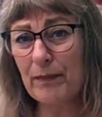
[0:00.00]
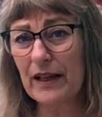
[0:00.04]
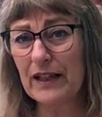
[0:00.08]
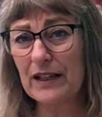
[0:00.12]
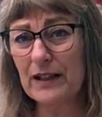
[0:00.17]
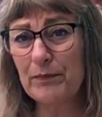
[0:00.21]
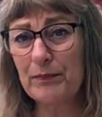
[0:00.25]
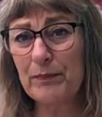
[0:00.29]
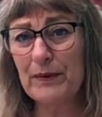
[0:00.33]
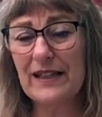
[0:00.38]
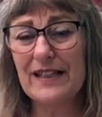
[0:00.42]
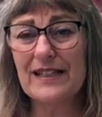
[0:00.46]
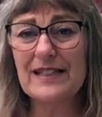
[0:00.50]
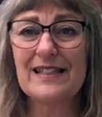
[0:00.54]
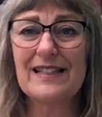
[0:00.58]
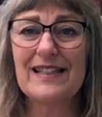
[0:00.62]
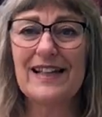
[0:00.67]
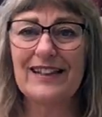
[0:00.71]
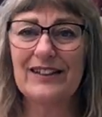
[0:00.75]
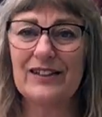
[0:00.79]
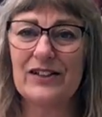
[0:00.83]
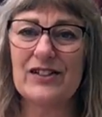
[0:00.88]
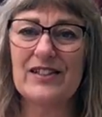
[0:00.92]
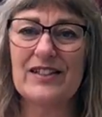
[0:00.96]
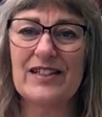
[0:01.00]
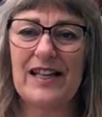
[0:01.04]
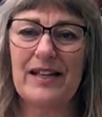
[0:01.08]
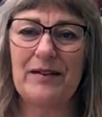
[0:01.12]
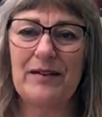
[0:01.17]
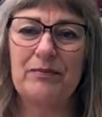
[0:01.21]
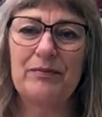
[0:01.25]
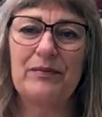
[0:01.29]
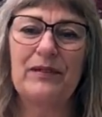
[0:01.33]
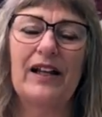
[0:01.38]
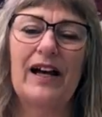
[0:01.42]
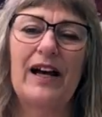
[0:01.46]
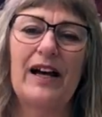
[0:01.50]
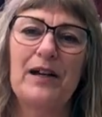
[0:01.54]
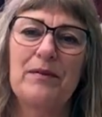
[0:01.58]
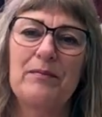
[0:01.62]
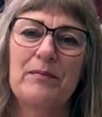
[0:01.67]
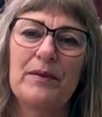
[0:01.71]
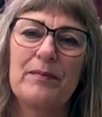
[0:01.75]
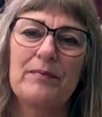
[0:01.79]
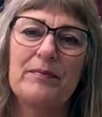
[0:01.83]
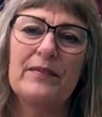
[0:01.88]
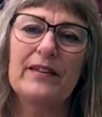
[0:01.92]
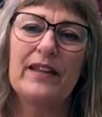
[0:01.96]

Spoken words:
back piece at the same time.